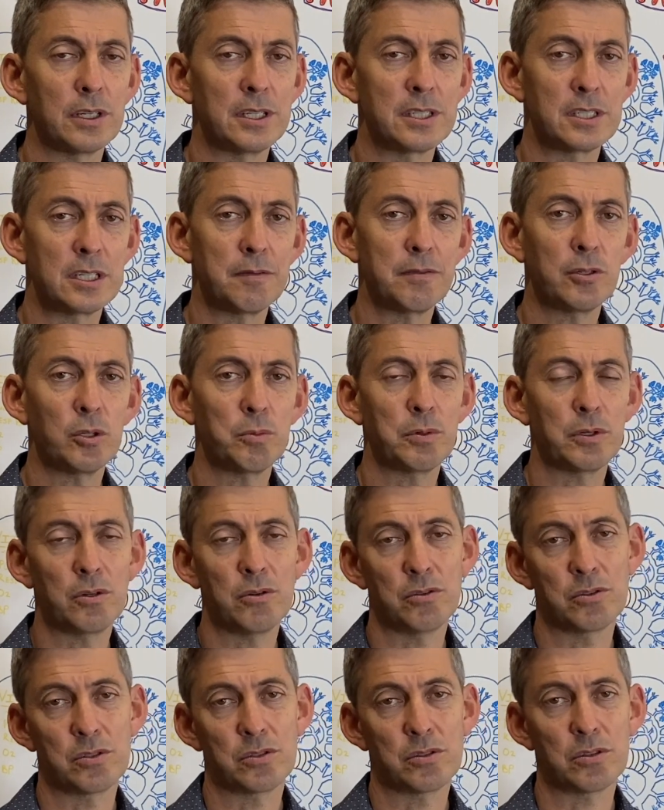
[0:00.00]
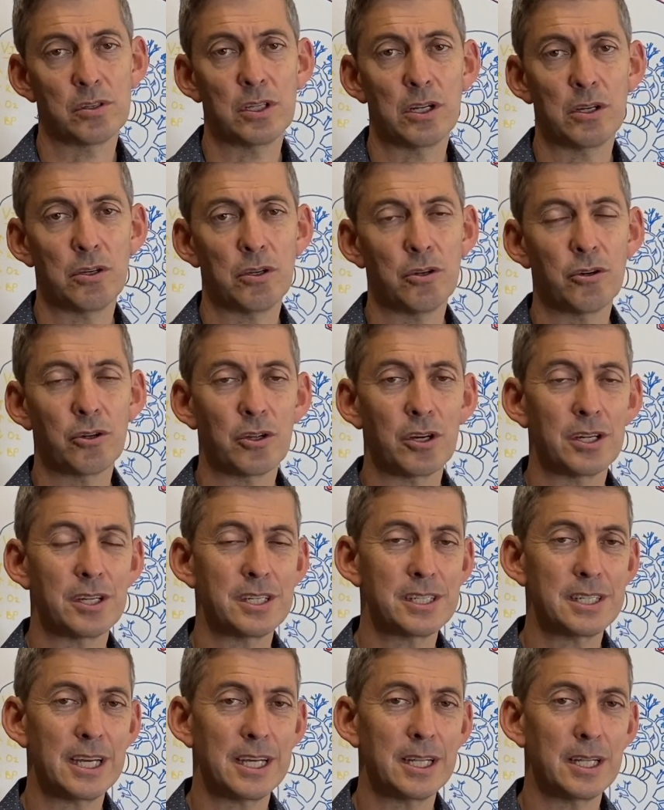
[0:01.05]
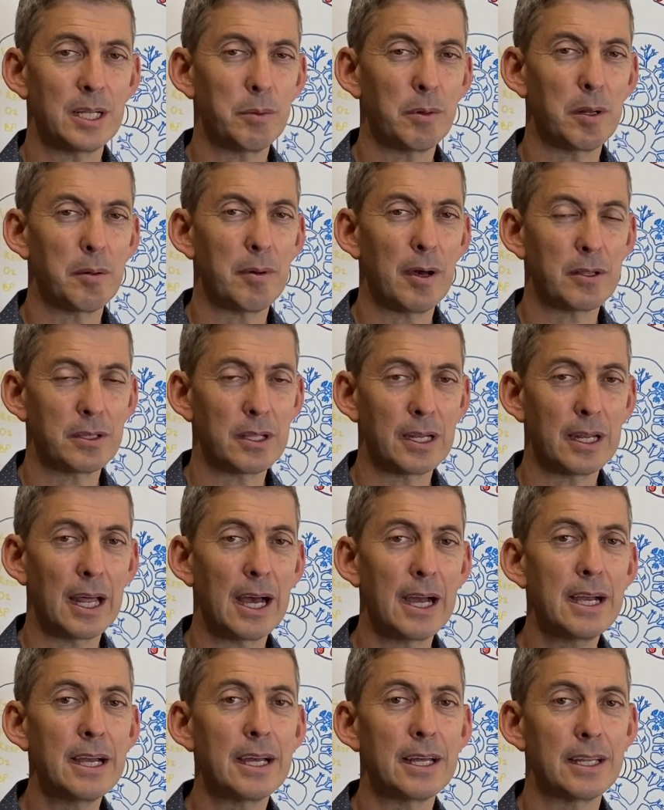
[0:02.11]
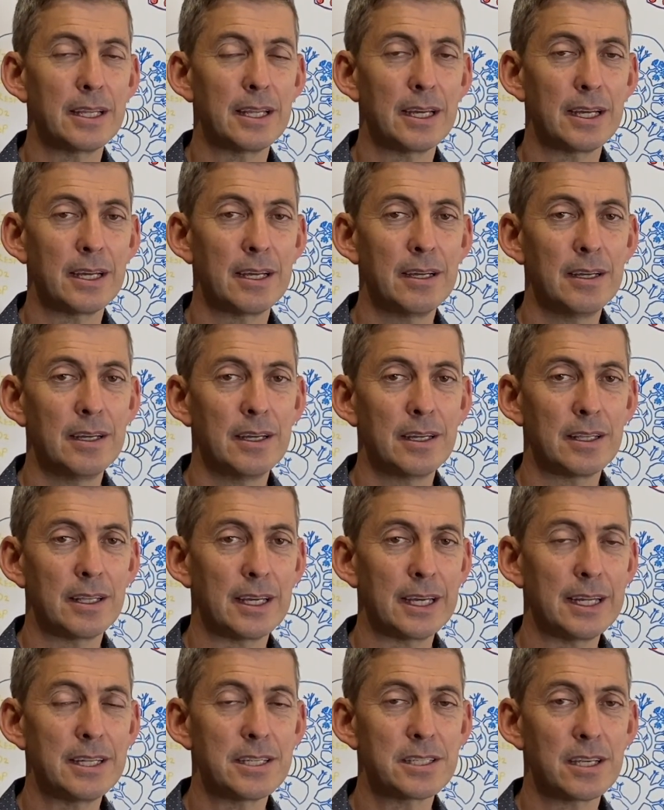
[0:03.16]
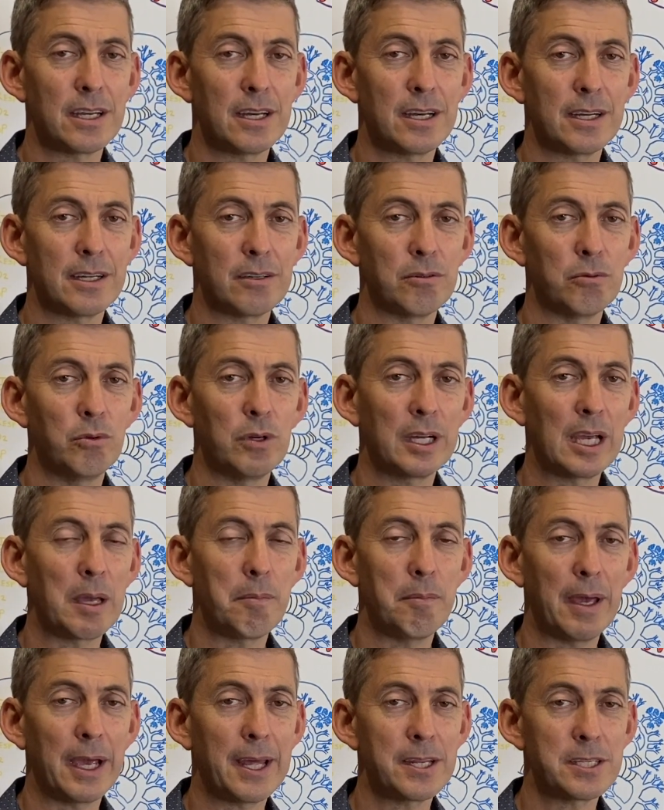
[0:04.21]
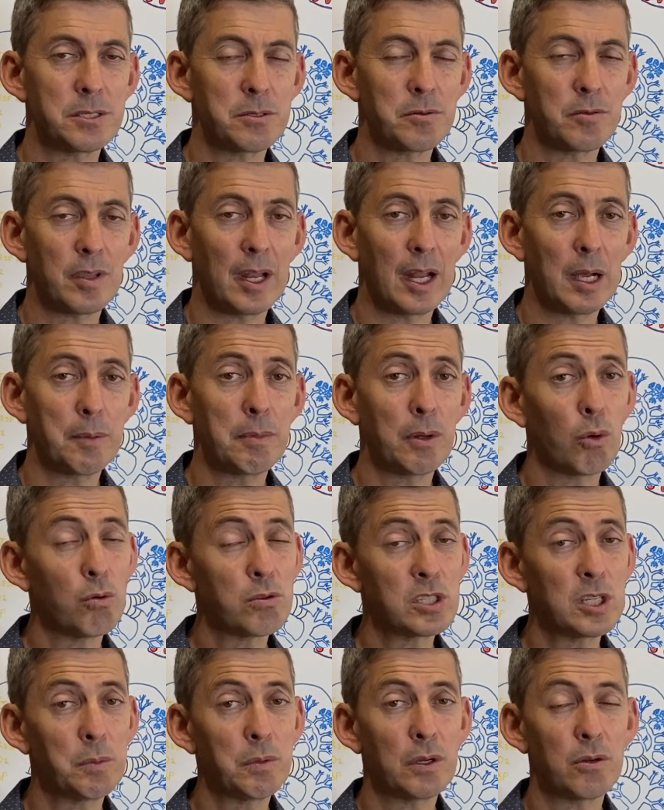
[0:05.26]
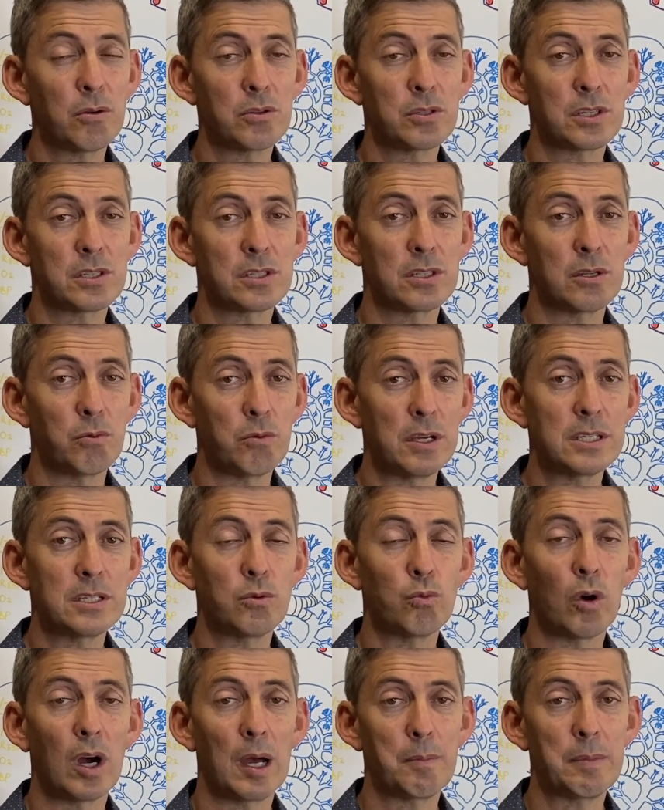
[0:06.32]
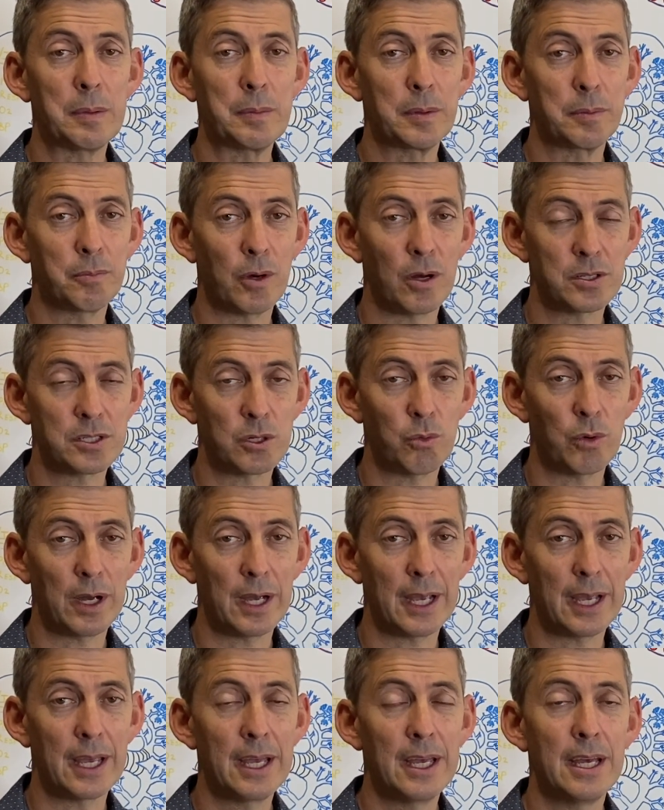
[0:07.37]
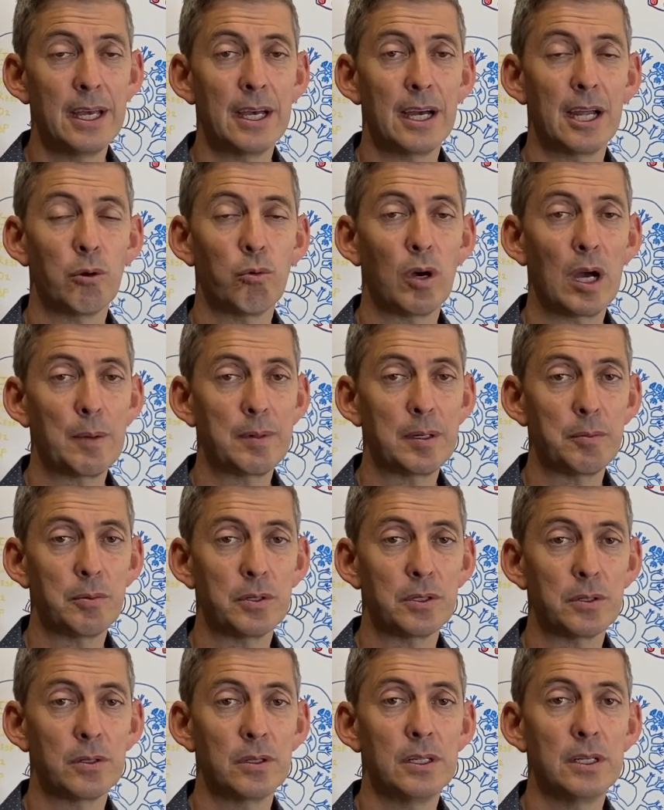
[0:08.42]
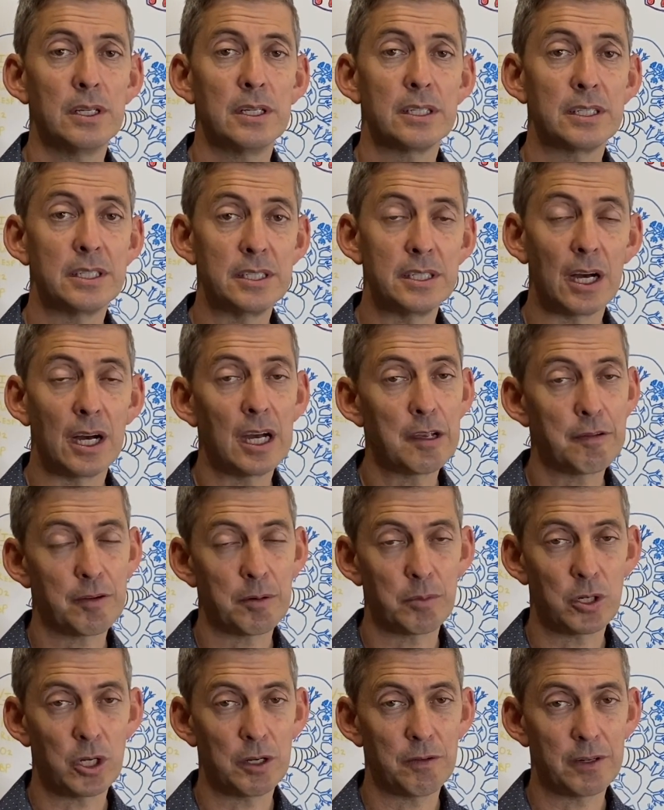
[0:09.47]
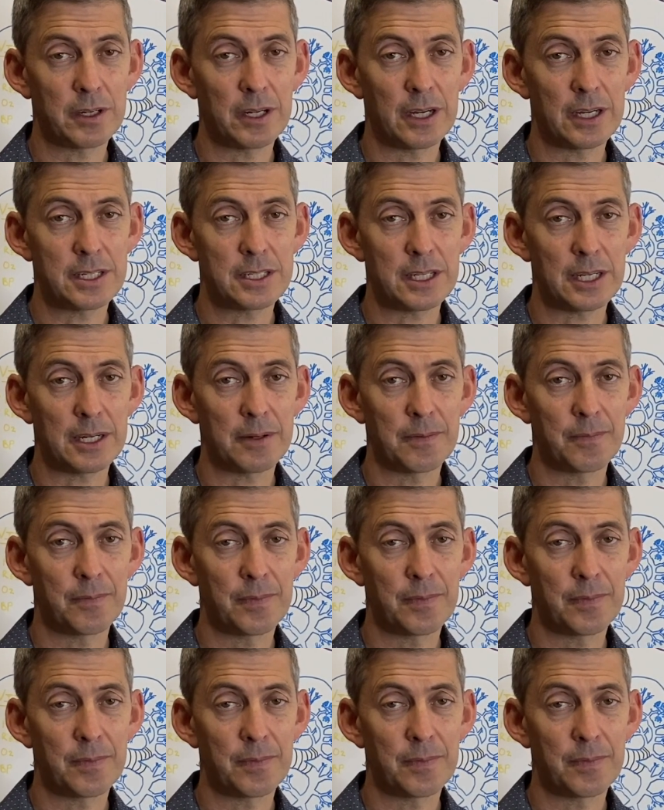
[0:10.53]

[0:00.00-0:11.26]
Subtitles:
It's difficult because, you know, you've got to understand a little bit about the lung and the inside working mechanisms of the lung, but also because it's the reason why people pass away and why people die from COVID-19.